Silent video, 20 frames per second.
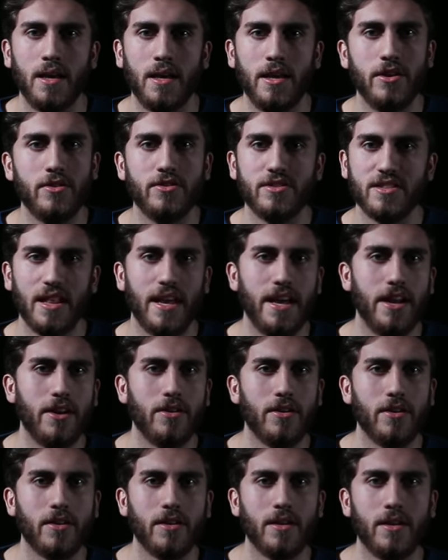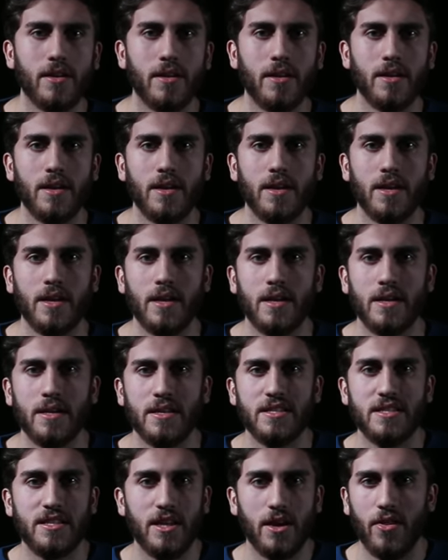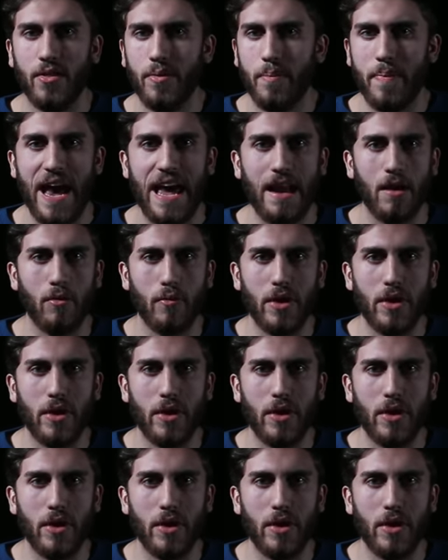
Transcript: Years later, still the battle